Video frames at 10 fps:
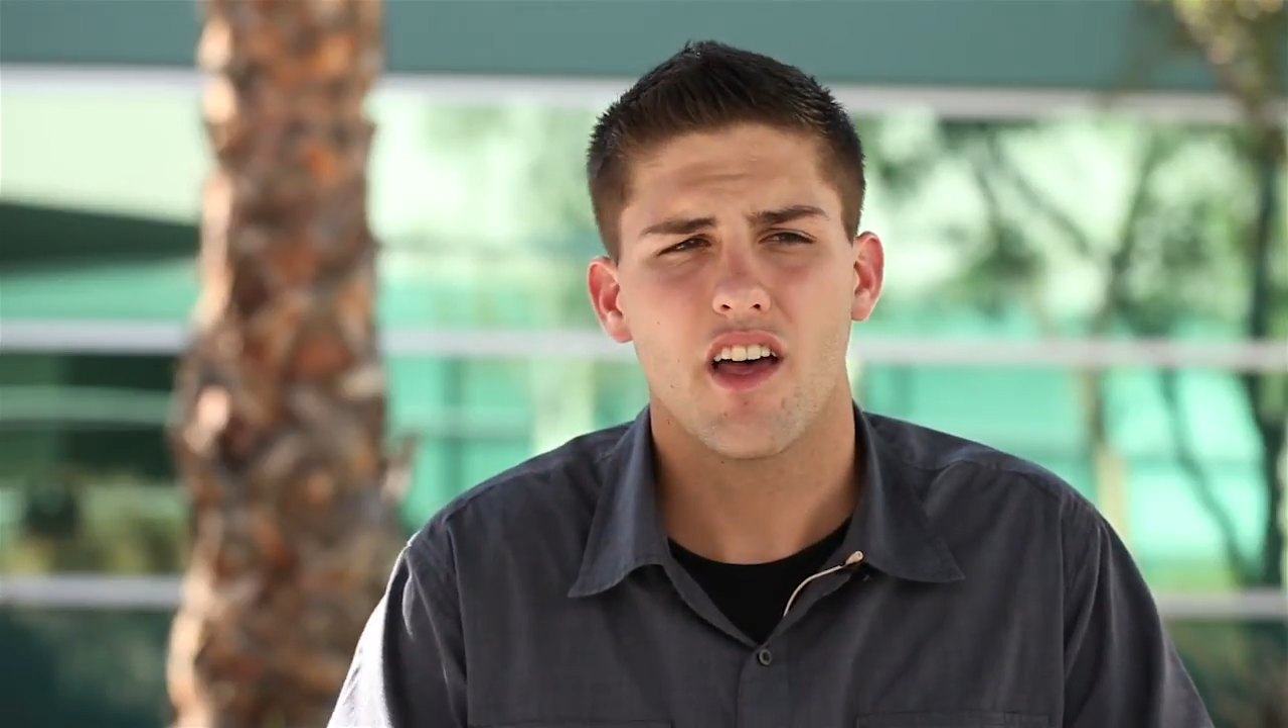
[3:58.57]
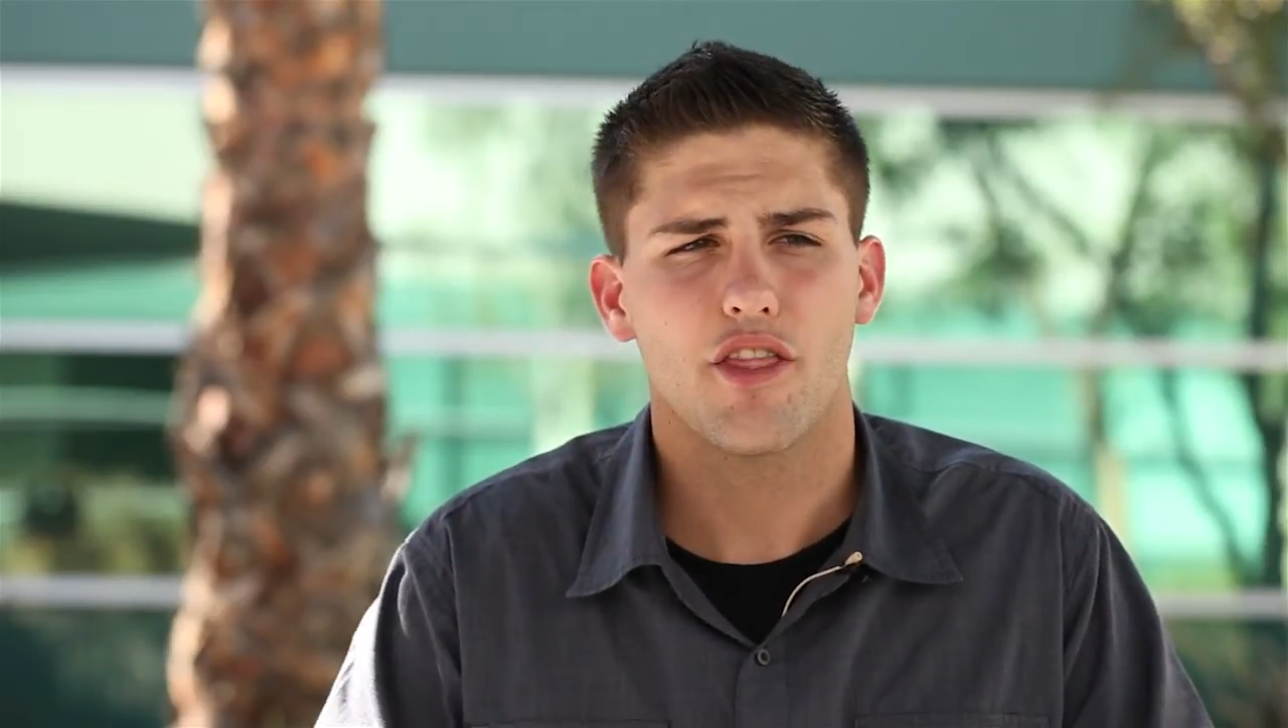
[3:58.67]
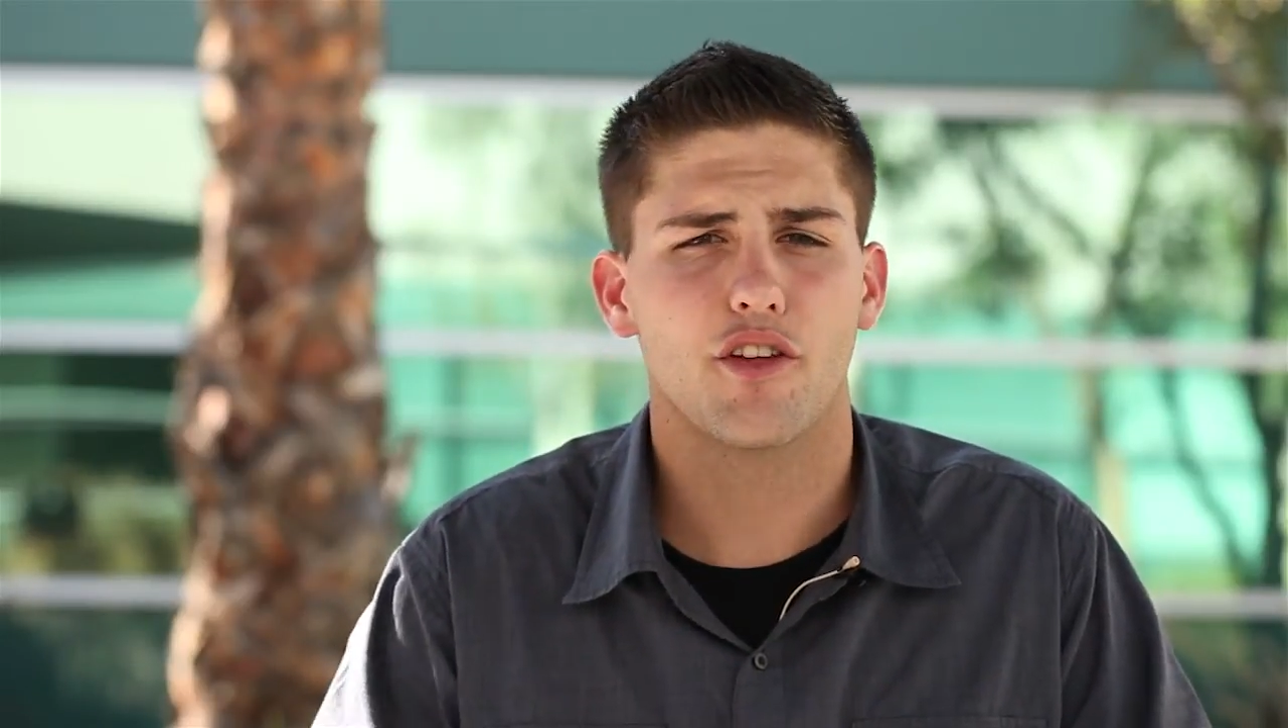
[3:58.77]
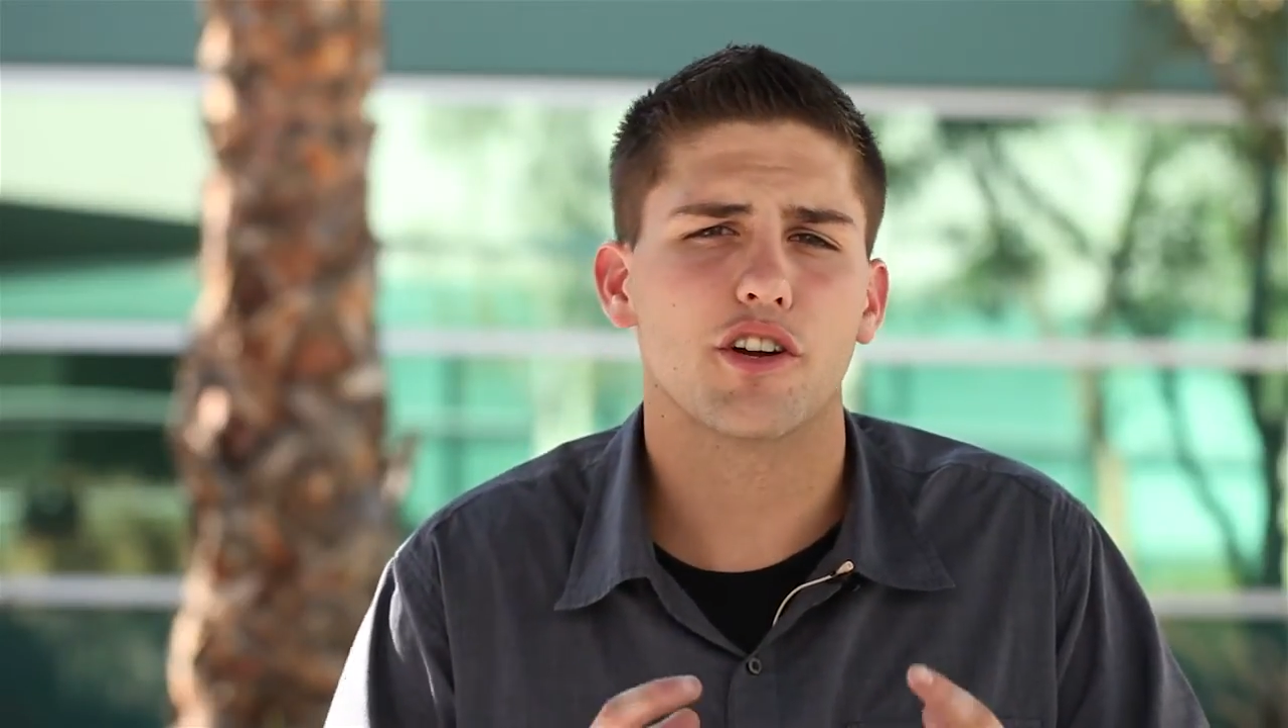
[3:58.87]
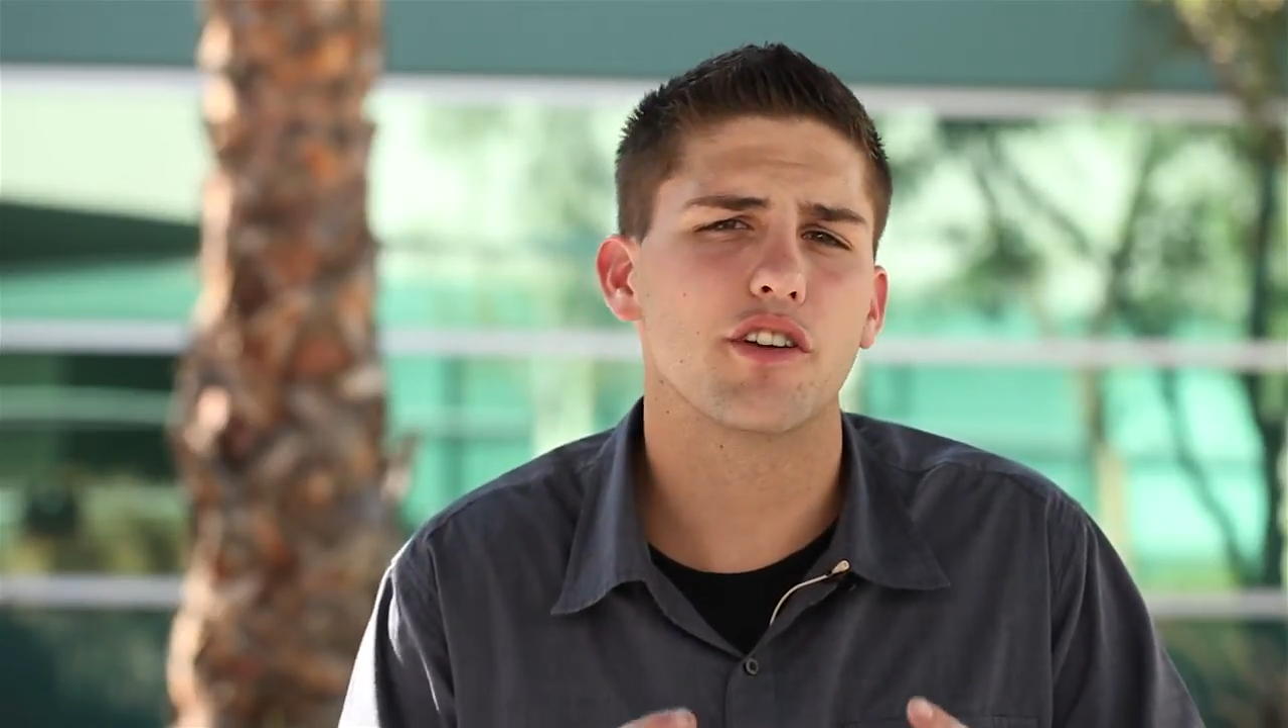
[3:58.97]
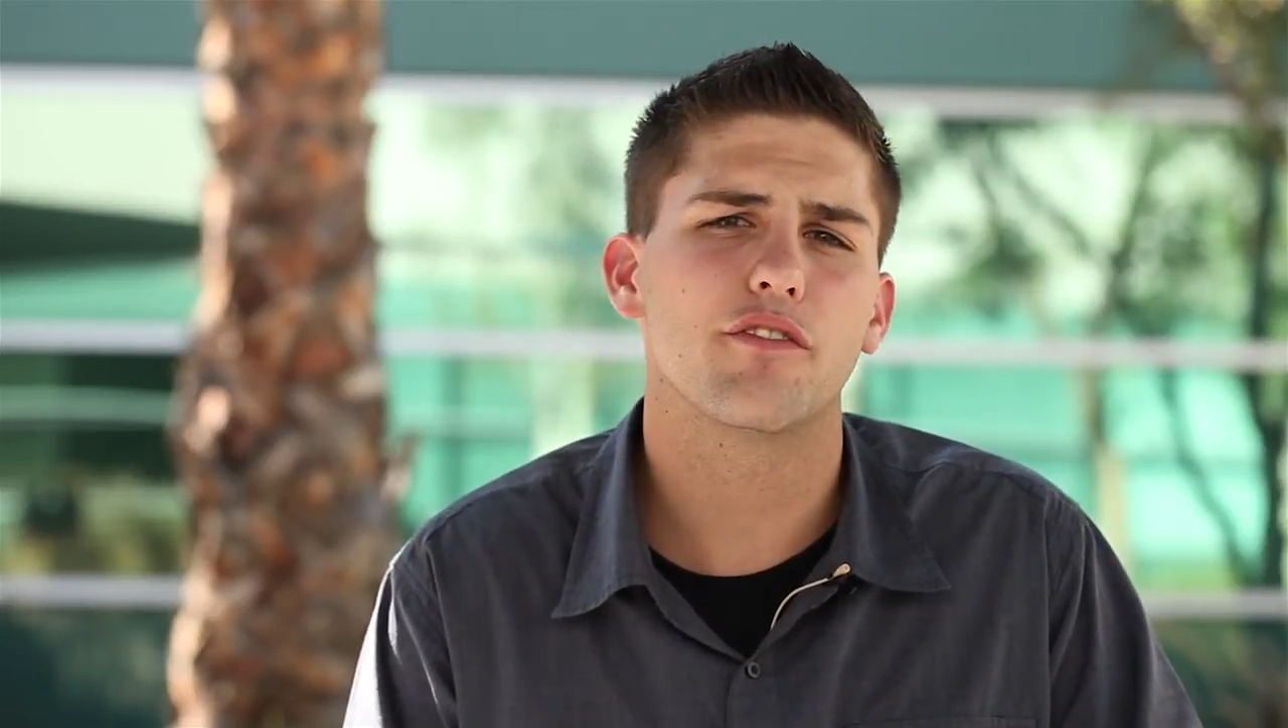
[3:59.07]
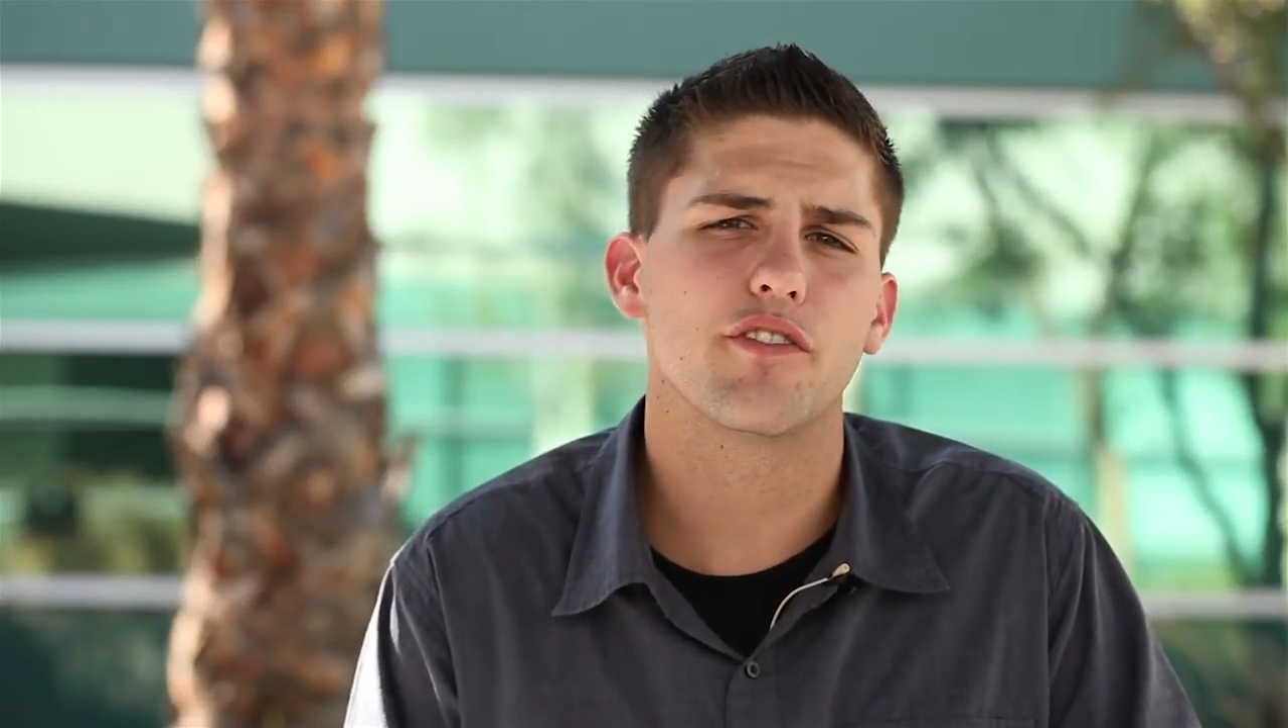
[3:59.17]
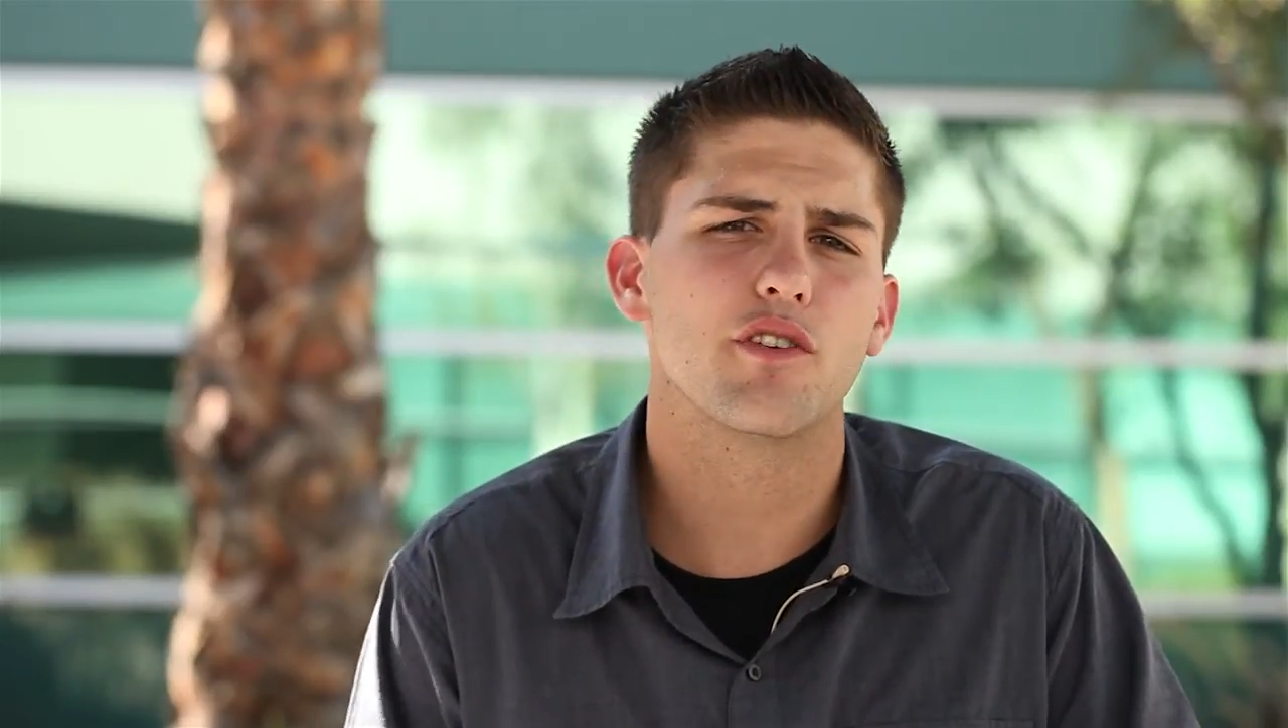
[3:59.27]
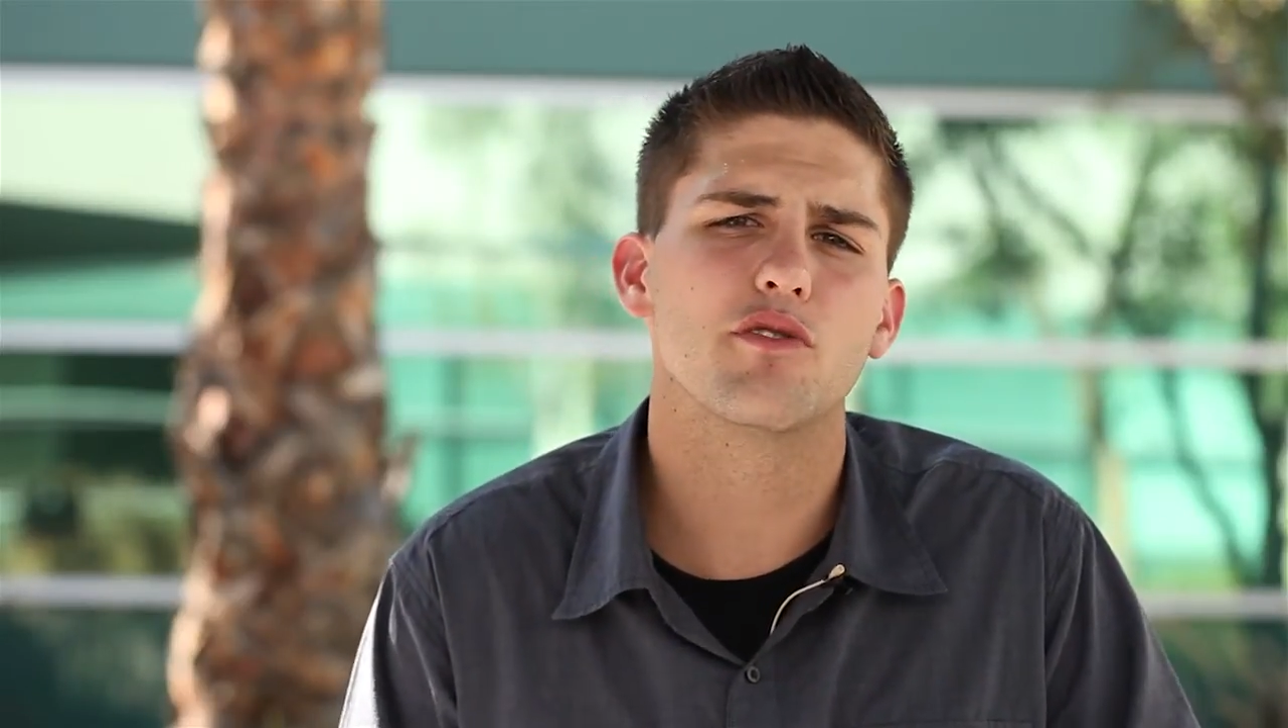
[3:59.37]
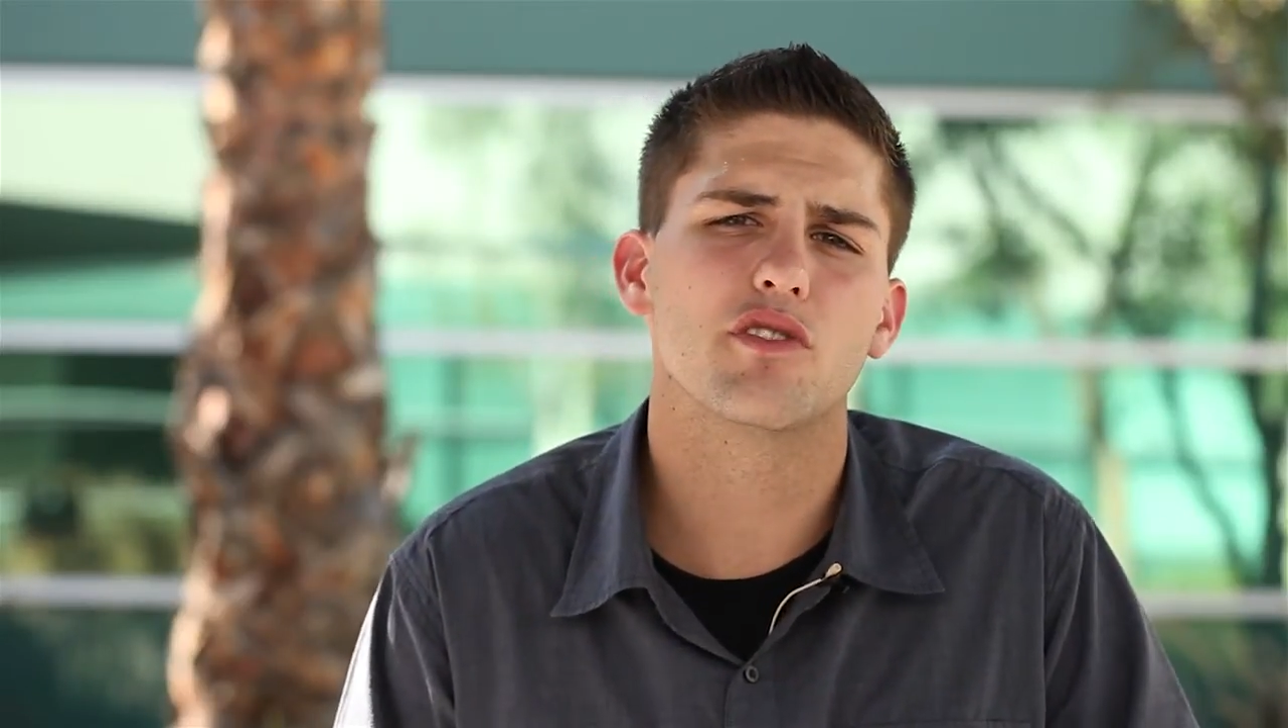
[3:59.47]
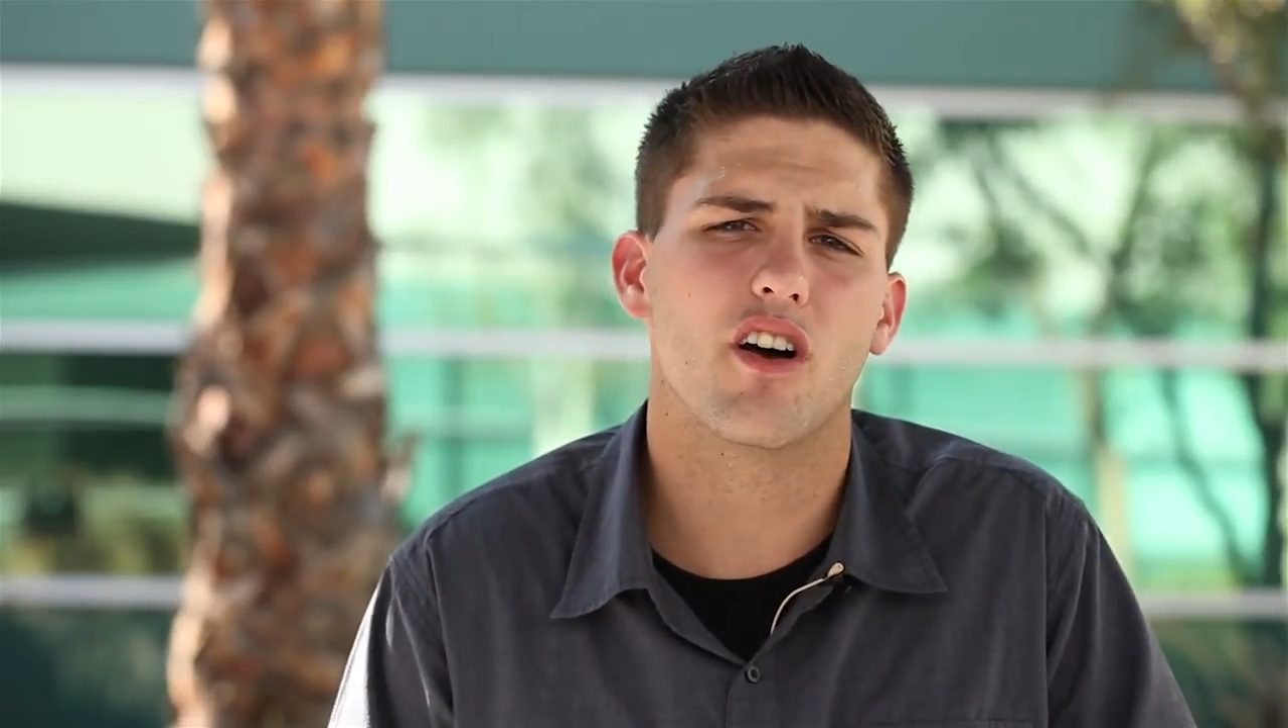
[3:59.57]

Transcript: they're confused